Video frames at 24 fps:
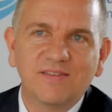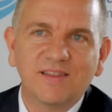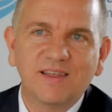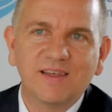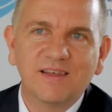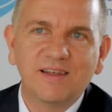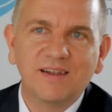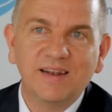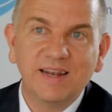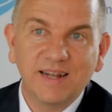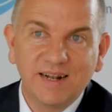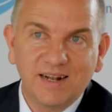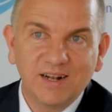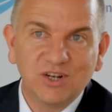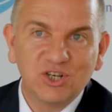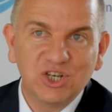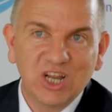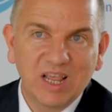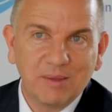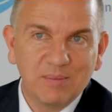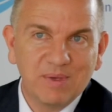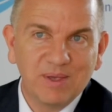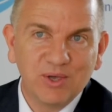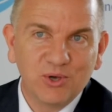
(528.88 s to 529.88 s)
the little
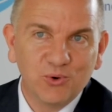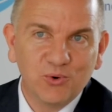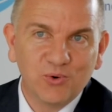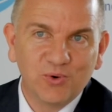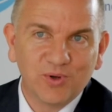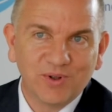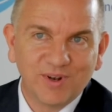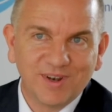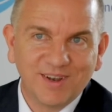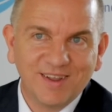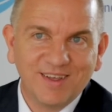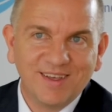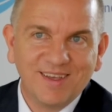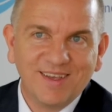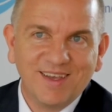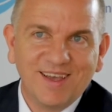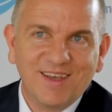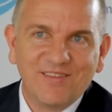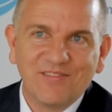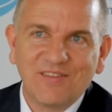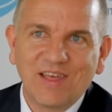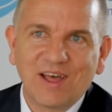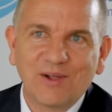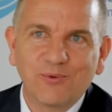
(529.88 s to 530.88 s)
Jamie Googan
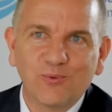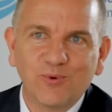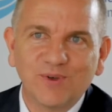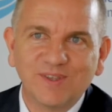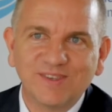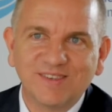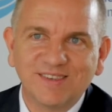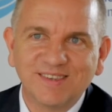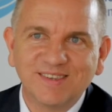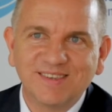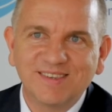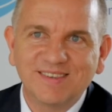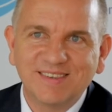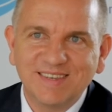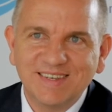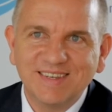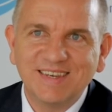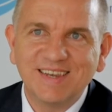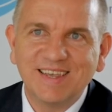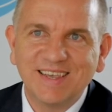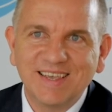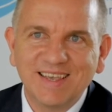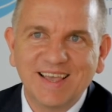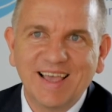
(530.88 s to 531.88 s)
that was
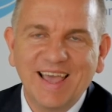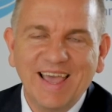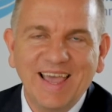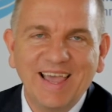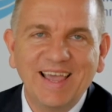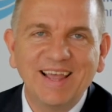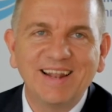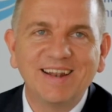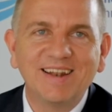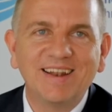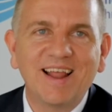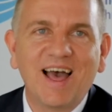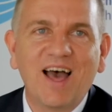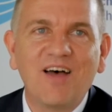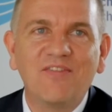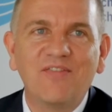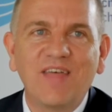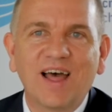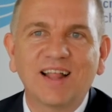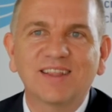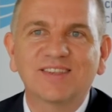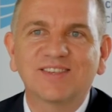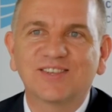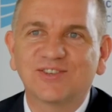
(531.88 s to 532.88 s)
sitting in
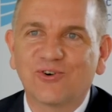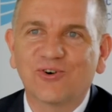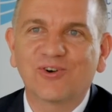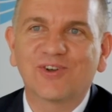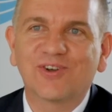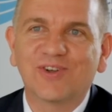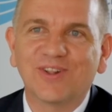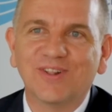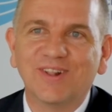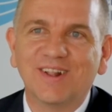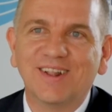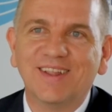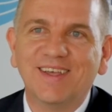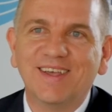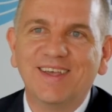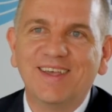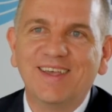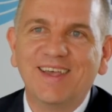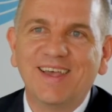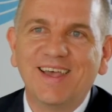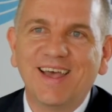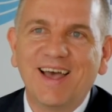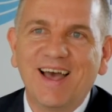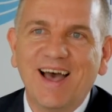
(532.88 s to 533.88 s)
that circle
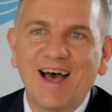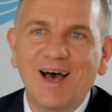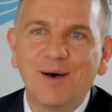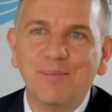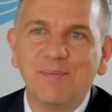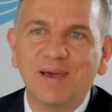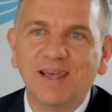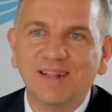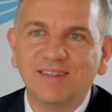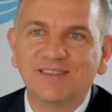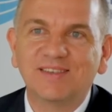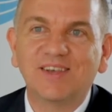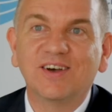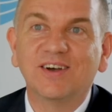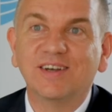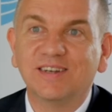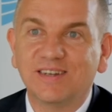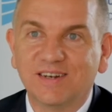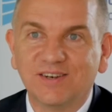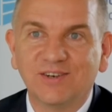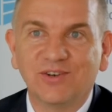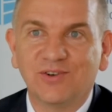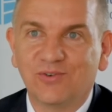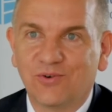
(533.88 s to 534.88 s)
inside
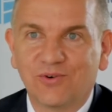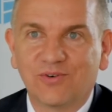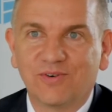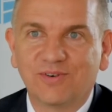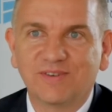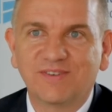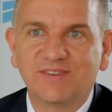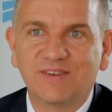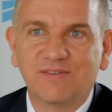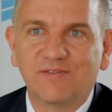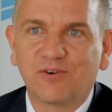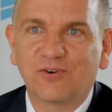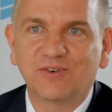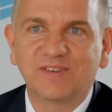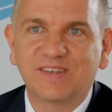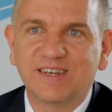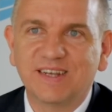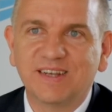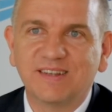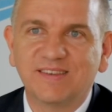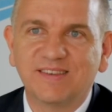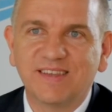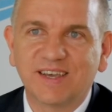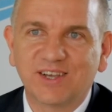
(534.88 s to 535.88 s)
in your first day
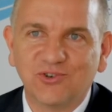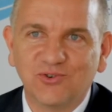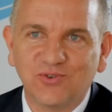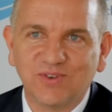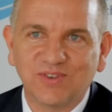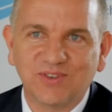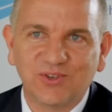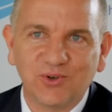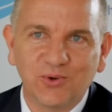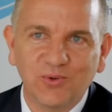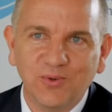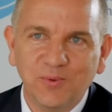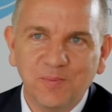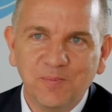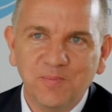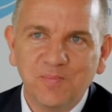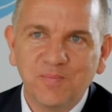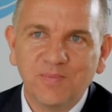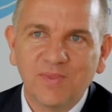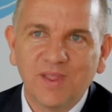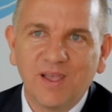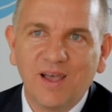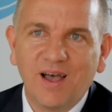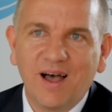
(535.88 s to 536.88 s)
in secondary school,
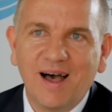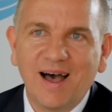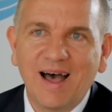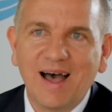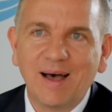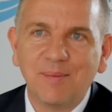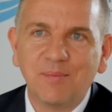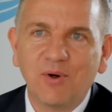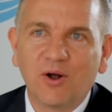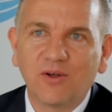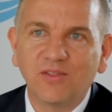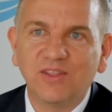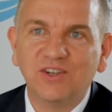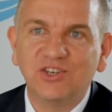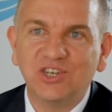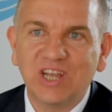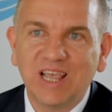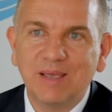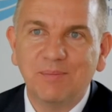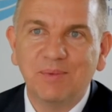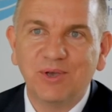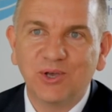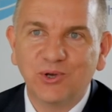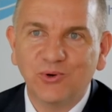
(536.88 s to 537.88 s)
or the
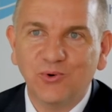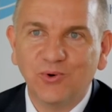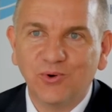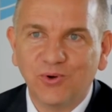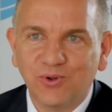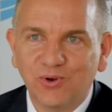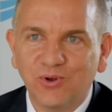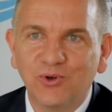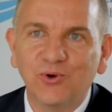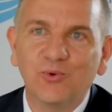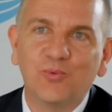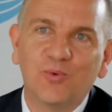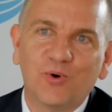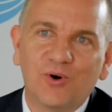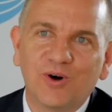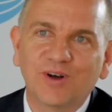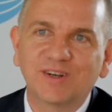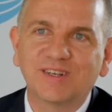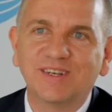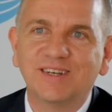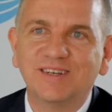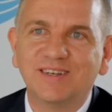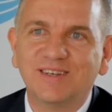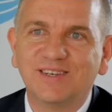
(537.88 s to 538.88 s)
Jamie Googan who
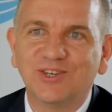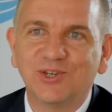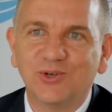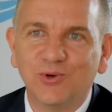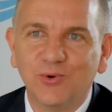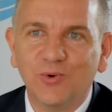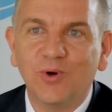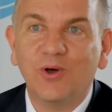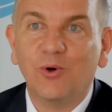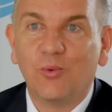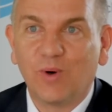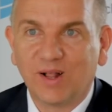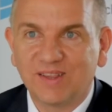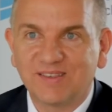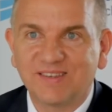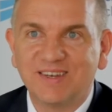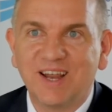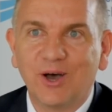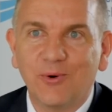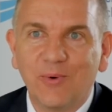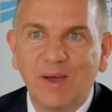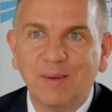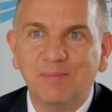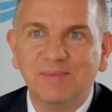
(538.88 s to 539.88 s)
walked into what's
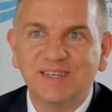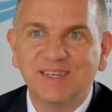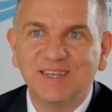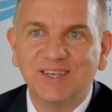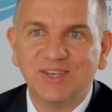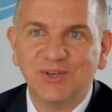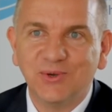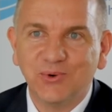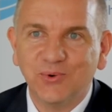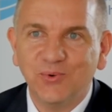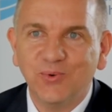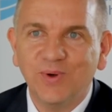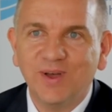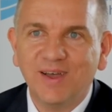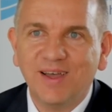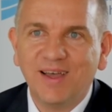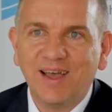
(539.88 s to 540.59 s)
now MTU,